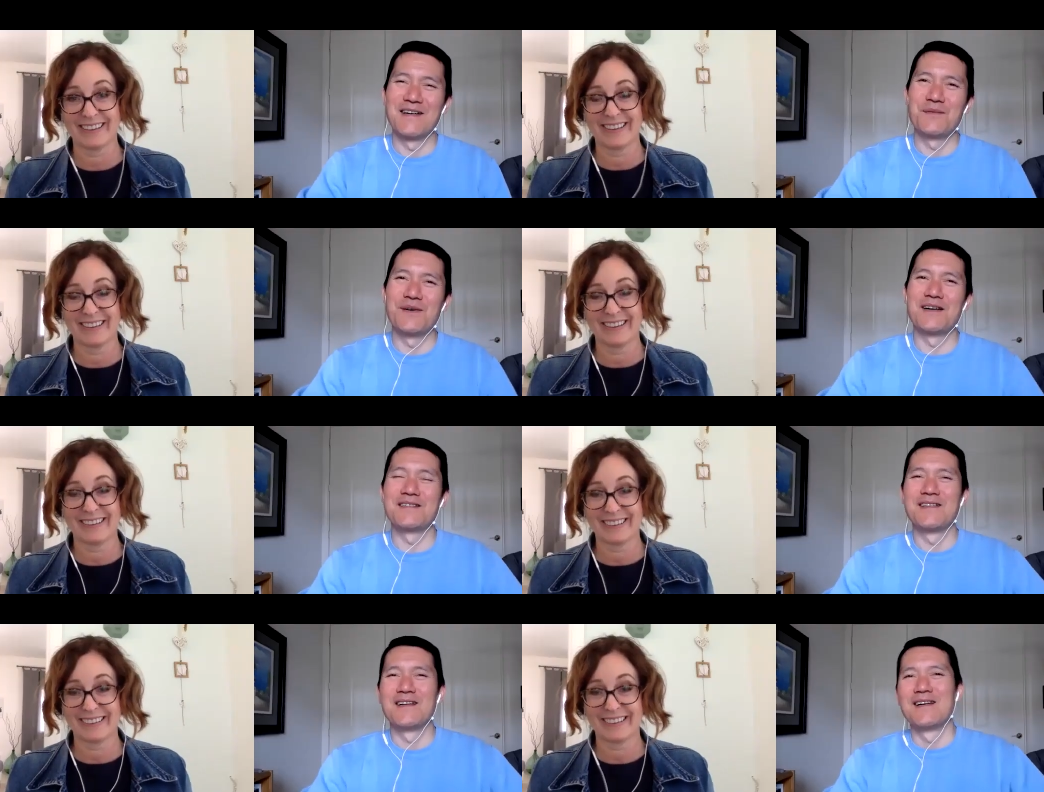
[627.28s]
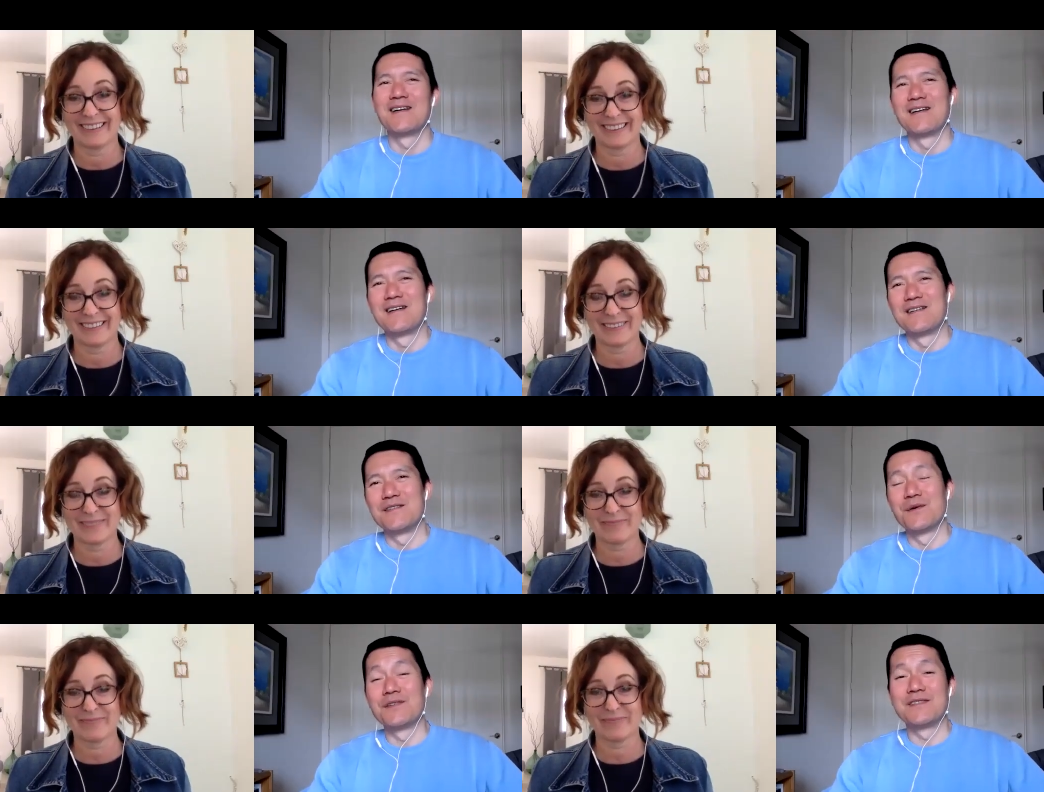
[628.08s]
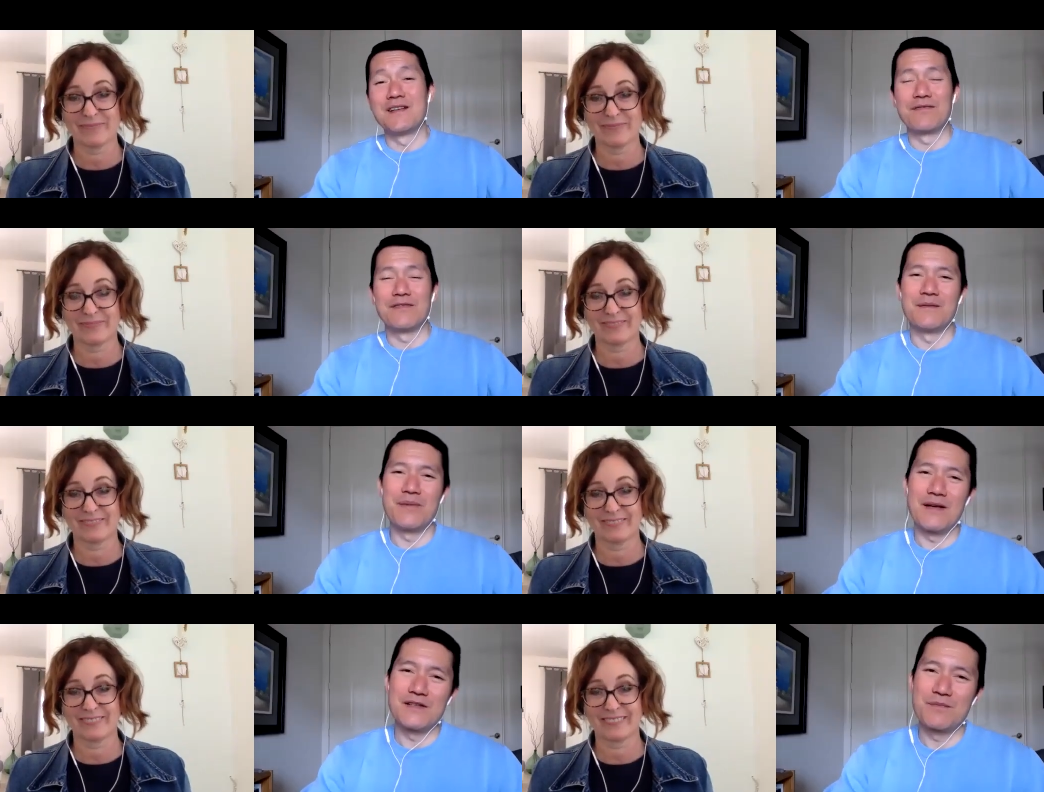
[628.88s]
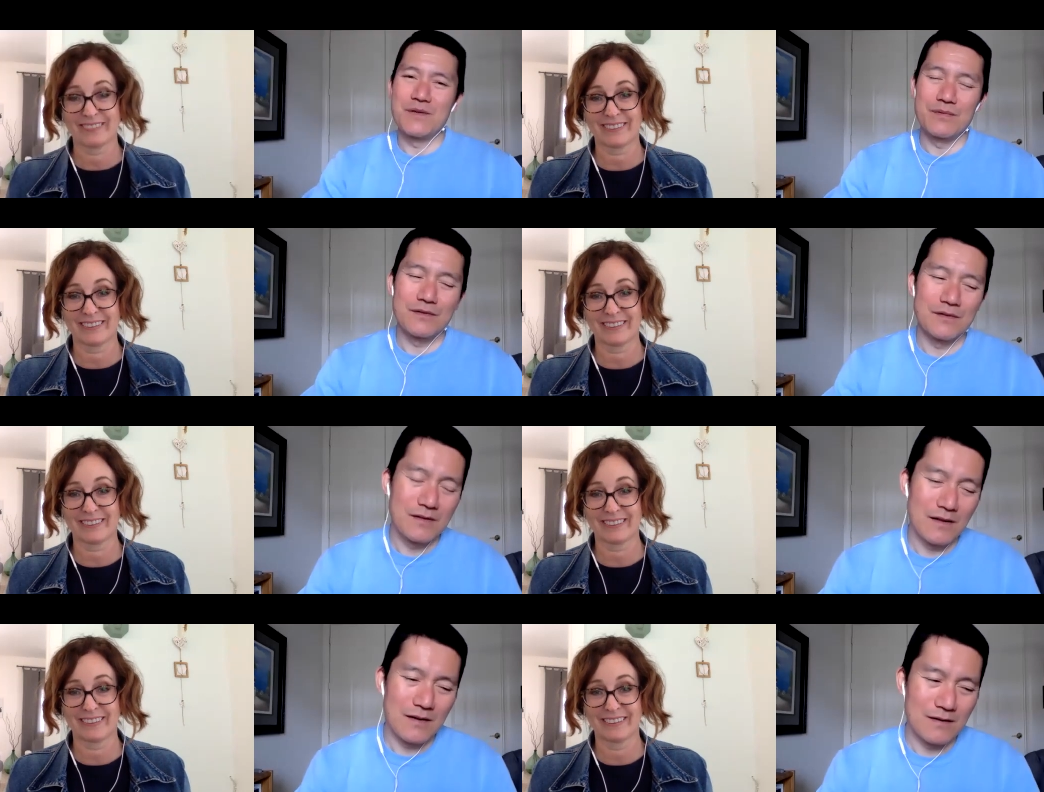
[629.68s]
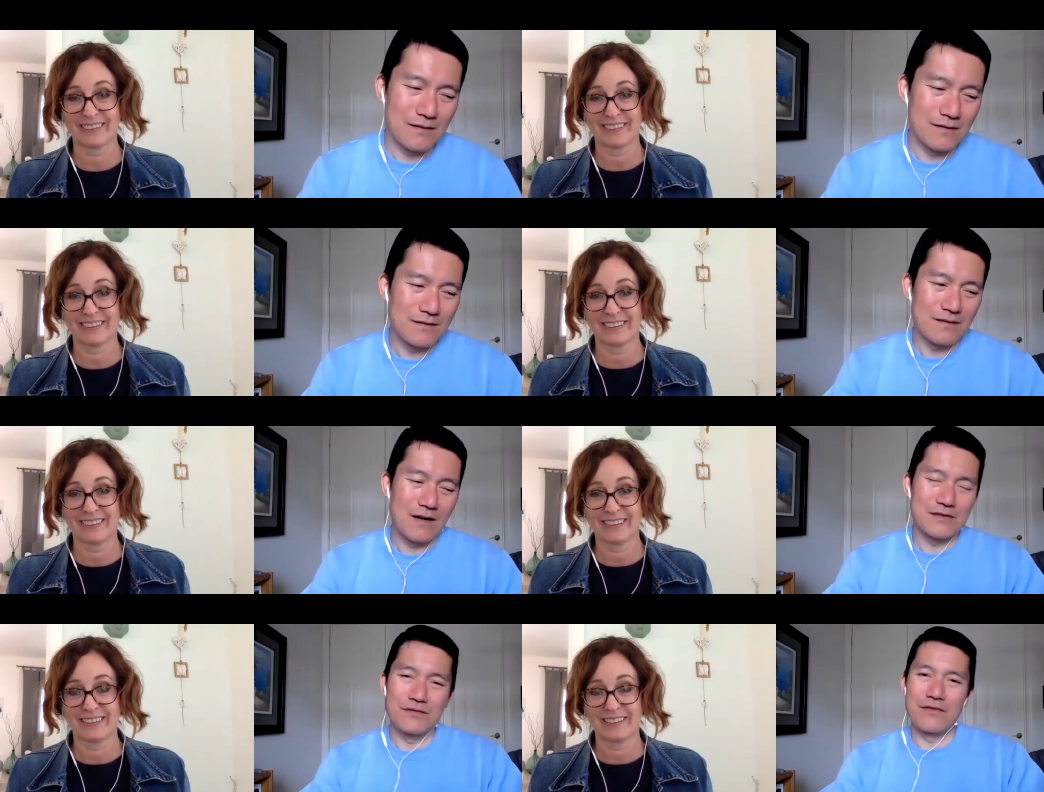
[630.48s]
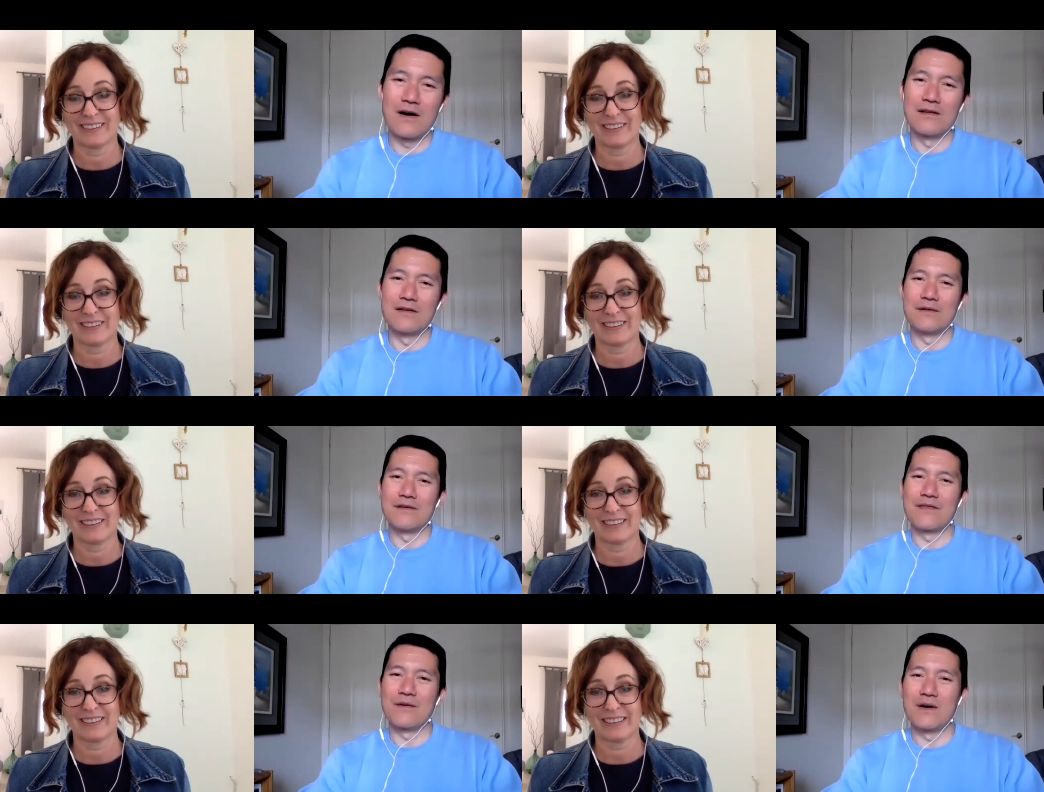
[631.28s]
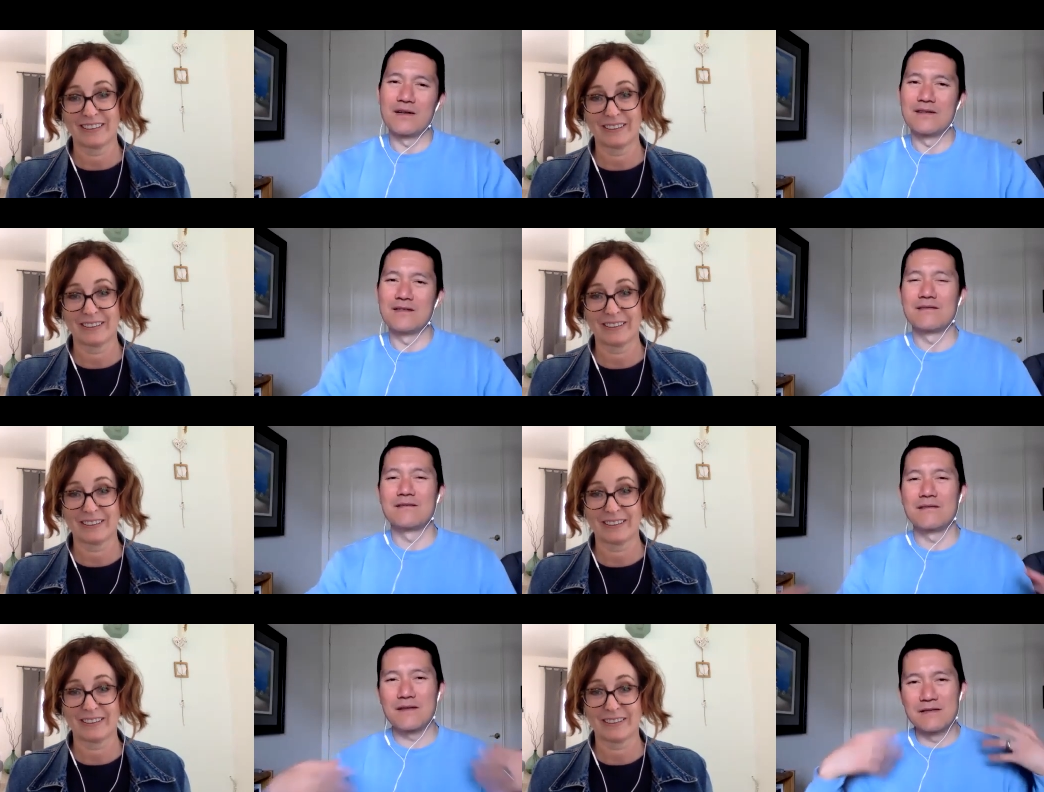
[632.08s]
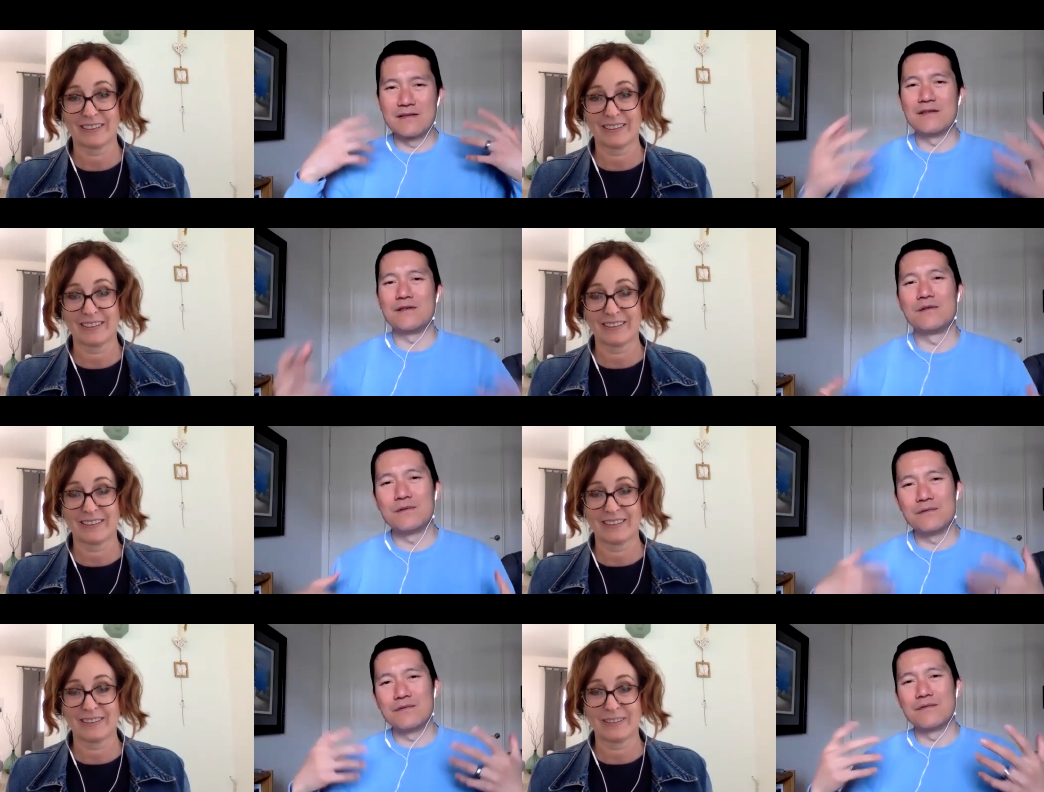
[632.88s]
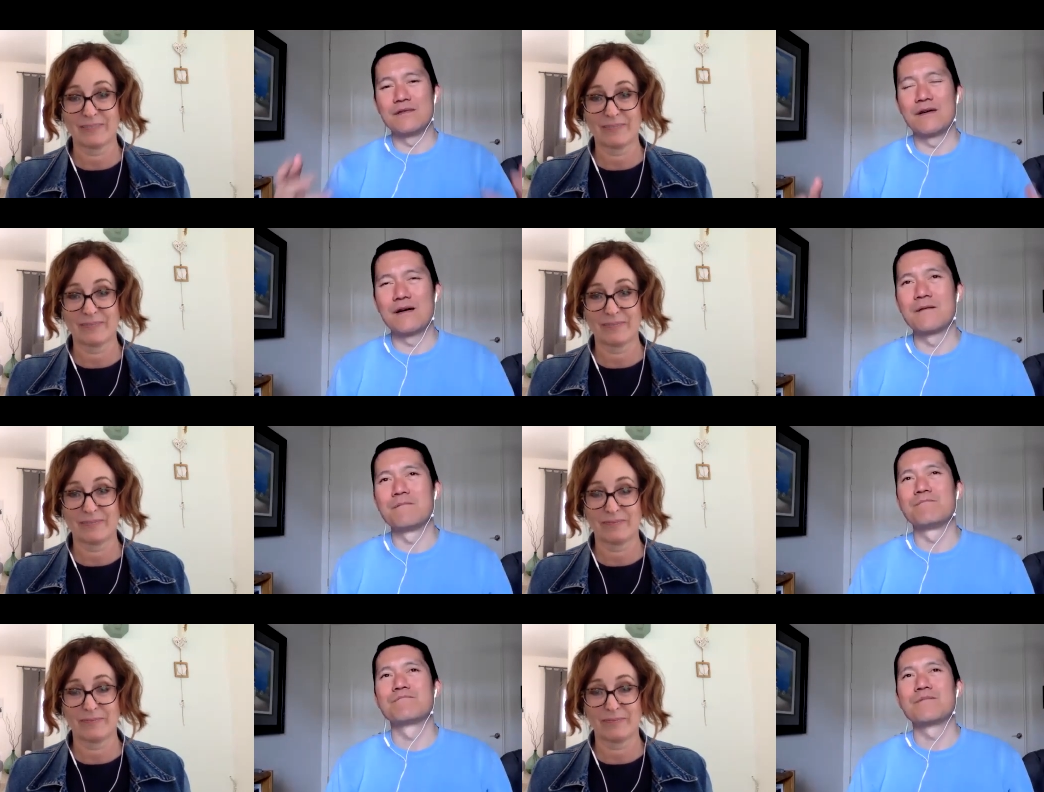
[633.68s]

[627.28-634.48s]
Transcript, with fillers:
Speaker 1: Well, yours is definitely a page people uh, ought to follow if they want to continue um,